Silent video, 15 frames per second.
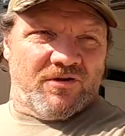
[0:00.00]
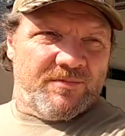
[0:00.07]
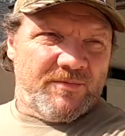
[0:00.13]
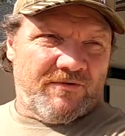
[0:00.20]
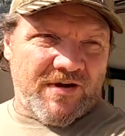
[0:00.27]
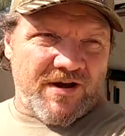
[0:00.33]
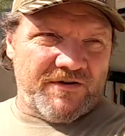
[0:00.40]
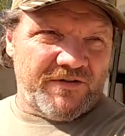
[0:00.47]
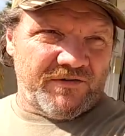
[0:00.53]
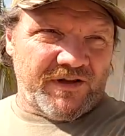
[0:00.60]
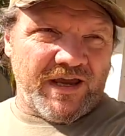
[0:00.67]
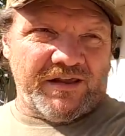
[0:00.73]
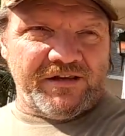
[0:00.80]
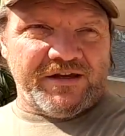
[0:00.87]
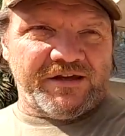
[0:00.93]
norm around here
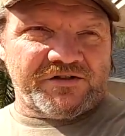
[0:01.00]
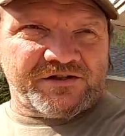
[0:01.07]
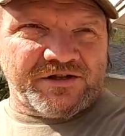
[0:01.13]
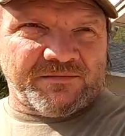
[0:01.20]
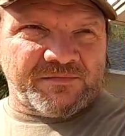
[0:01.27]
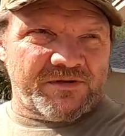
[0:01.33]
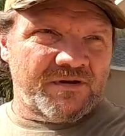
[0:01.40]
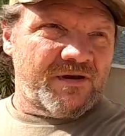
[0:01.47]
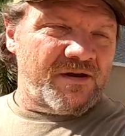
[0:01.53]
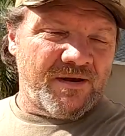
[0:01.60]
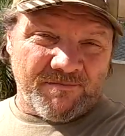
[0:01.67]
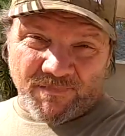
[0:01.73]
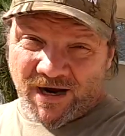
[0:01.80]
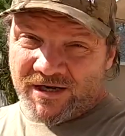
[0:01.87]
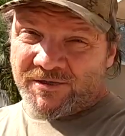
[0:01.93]
lately, it seems.
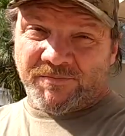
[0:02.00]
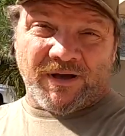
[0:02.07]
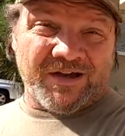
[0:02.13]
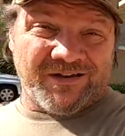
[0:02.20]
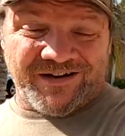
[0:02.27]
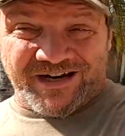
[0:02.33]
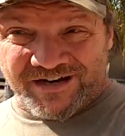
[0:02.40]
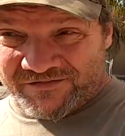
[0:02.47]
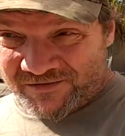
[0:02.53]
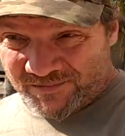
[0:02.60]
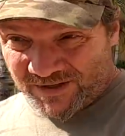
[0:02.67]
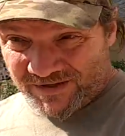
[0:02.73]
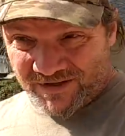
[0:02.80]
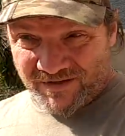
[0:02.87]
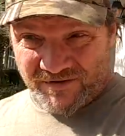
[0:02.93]
Mine's probably gonna have to
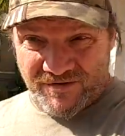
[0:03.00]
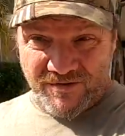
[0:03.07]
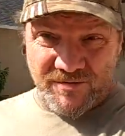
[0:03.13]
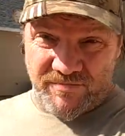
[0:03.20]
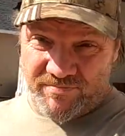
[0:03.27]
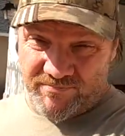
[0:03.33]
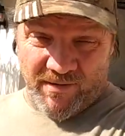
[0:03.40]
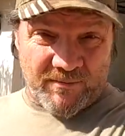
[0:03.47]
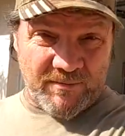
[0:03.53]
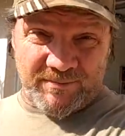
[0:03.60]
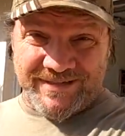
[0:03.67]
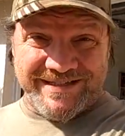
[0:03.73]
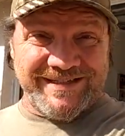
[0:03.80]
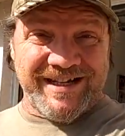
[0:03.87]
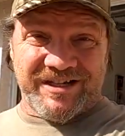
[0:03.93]
be done too.
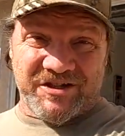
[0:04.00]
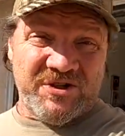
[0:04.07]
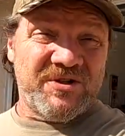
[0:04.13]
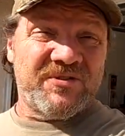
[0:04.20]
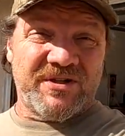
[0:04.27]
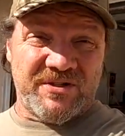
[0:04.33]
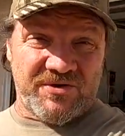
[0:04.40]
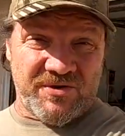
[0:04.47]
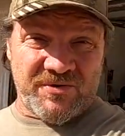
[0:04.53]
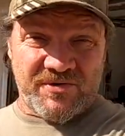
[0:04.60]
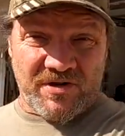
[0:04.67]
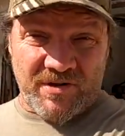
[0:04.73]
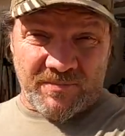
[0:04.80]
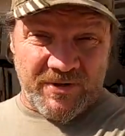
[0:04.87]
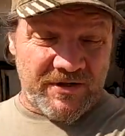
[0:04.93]
Probably next year the
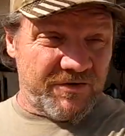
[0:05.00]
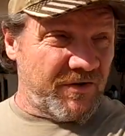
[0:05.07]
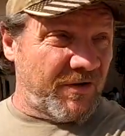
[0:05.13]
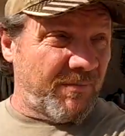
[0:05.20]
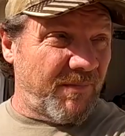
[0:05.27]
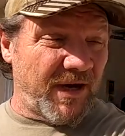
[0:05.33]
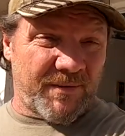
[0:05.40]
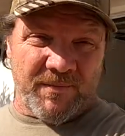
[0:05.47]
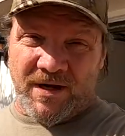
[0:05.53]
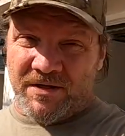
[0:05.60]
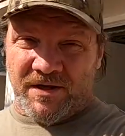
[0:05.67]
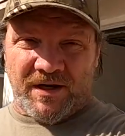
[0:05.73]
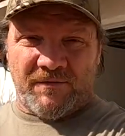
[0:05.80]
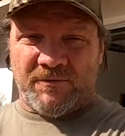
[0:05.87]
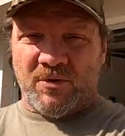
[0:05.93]
insurance company is gonna make me. I
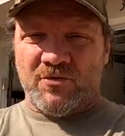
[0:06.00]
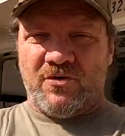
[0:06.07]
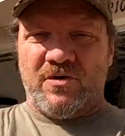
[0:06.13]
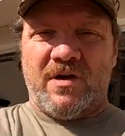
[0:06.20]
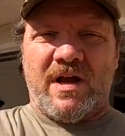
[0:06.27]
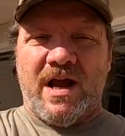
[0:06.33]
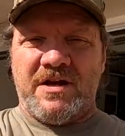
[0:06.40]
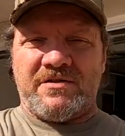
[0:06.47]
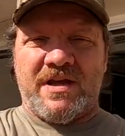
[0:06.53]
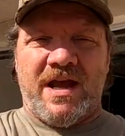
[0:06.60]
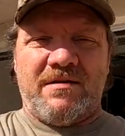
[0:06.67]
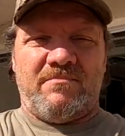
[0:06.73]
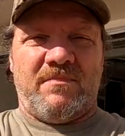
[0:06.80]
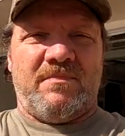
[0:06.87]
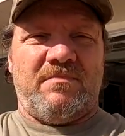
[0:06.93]
think I've told you guys
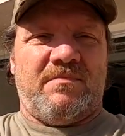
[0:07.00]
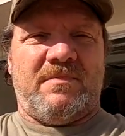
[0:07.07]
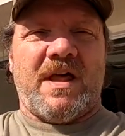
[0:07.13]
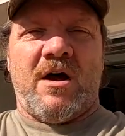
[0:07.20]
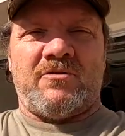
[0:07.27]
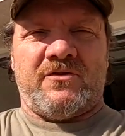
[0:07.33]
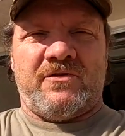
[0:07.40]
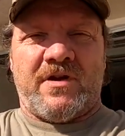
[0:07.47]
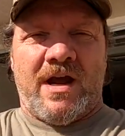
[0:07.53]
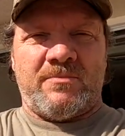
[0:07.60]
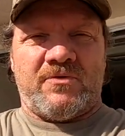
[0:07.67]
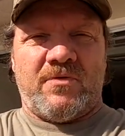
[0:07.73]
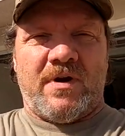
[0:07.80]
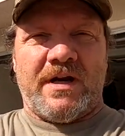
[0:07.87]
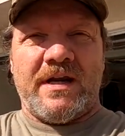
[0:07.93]
that 1,000
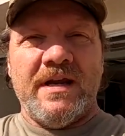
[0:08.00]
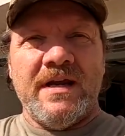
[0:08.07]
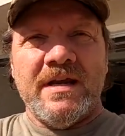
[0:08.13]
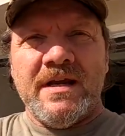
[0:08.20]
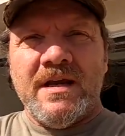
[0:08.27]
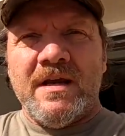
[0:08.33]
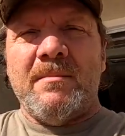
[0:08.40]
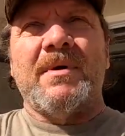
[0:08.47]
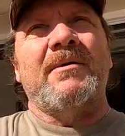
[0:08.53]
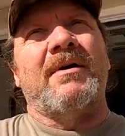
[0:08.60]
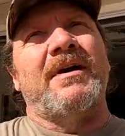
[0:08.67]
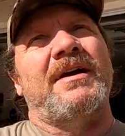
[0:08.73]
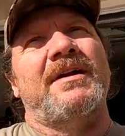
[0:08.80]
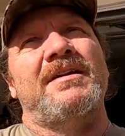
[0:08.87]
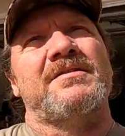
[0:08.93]
times already. But
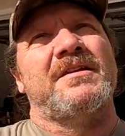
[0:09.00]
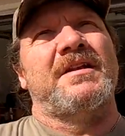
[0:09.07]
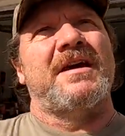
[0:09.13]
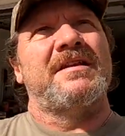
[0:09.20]
anyway, it is a